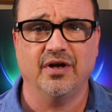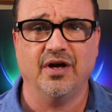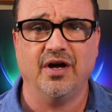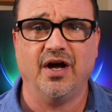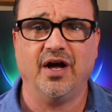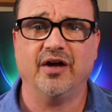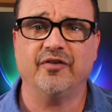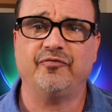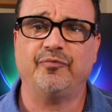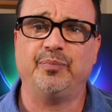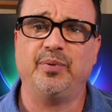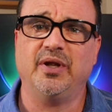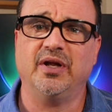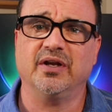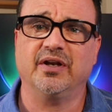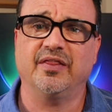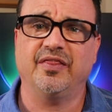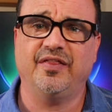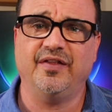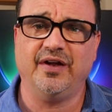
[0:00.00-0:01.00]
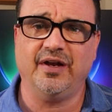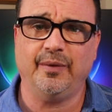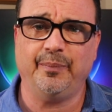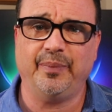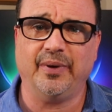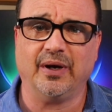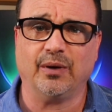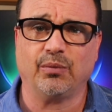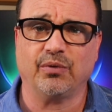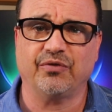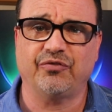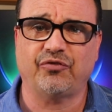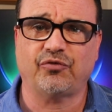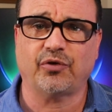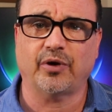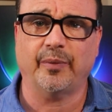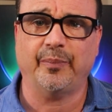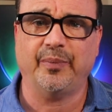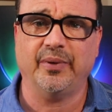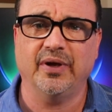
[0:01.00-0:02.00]
I've plugged that power
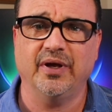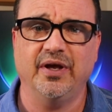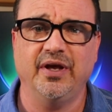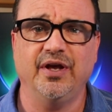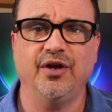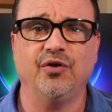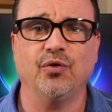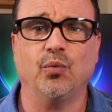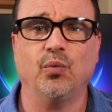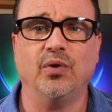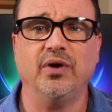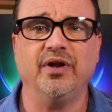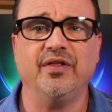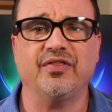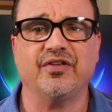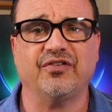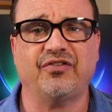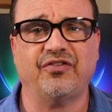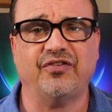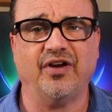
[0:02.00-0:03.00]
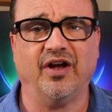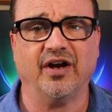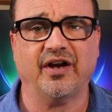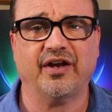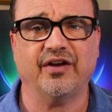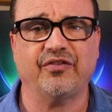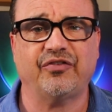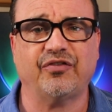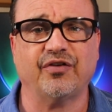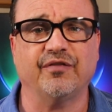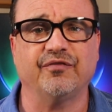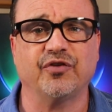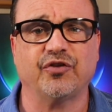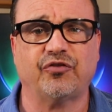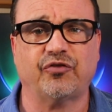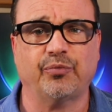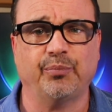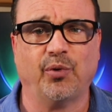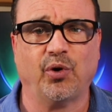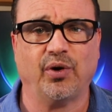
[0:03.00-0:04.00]
strip into one of the sockets of a
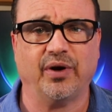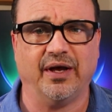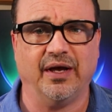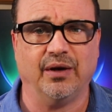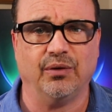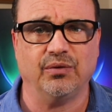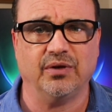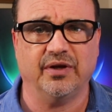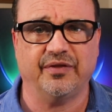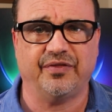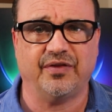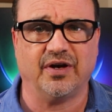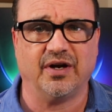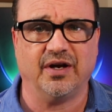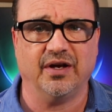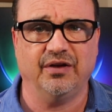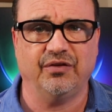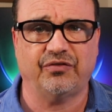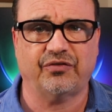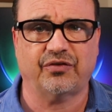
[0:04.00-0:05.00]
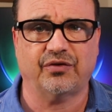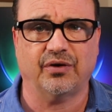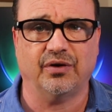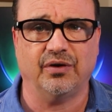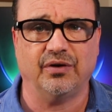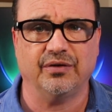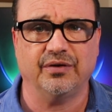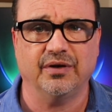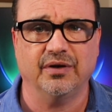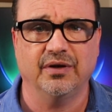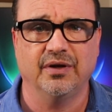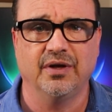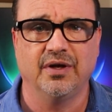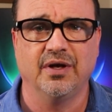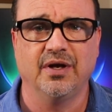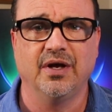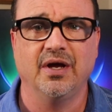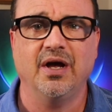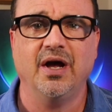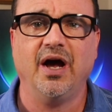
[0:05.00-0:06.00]
smart outlet that I installed.
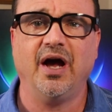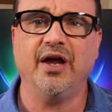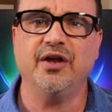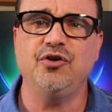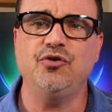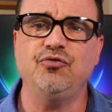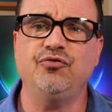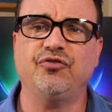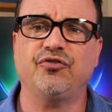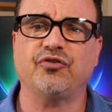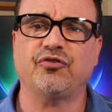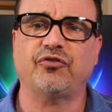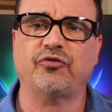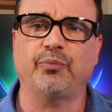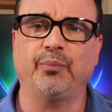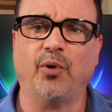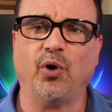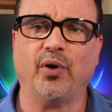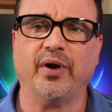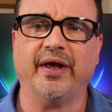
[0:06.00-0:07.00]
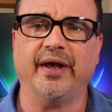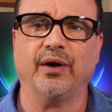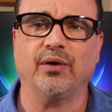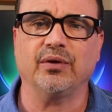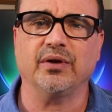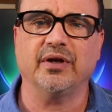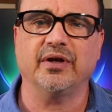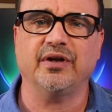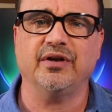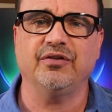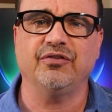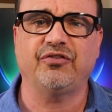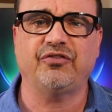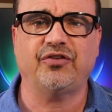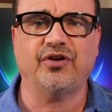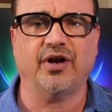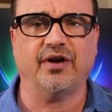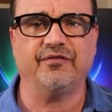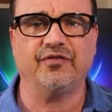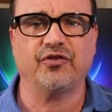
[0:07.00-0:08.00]
I used a smart outlet
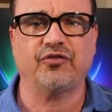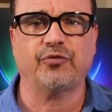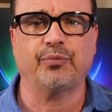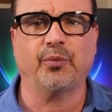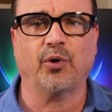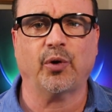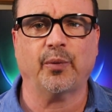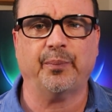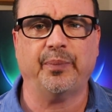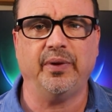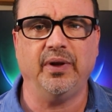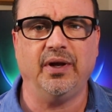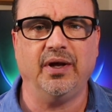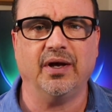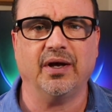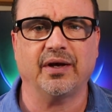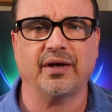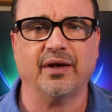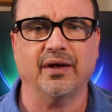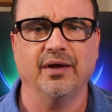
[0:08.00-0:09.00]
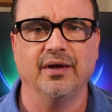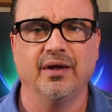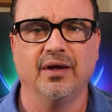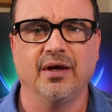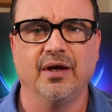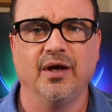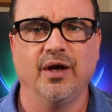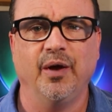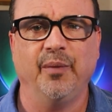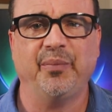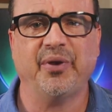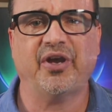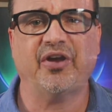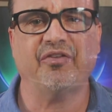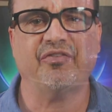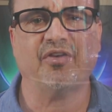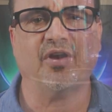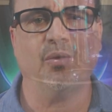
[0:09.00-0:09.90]
instead of a smart plug because I